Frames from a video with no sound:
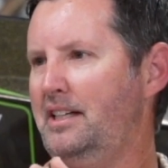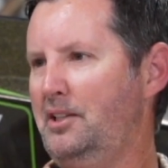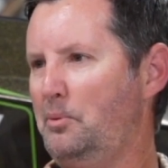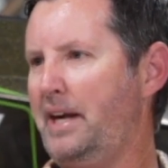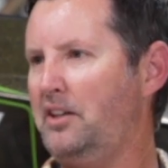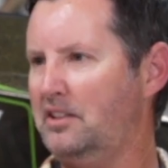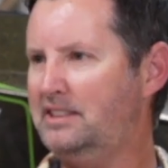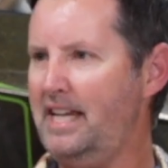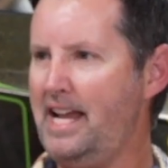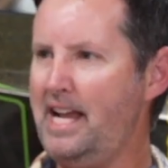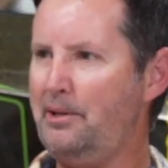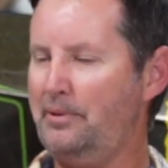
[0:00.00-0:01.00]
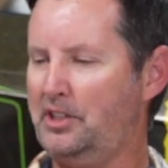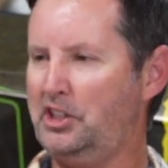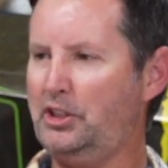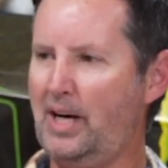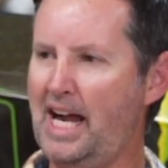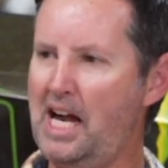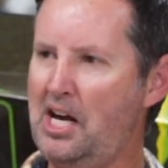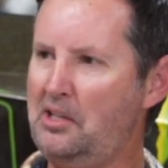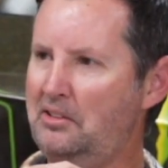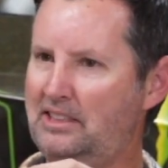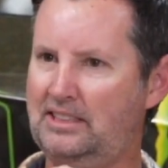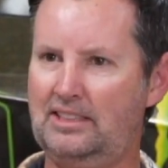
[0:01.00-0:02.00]
the regular tank with the
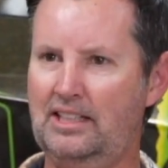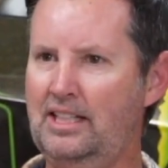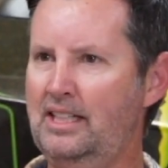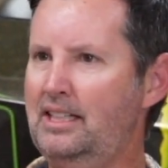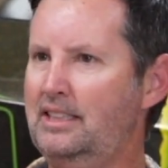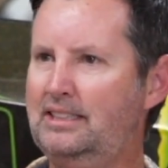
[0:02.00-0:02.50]
shrouds, mm-hmm.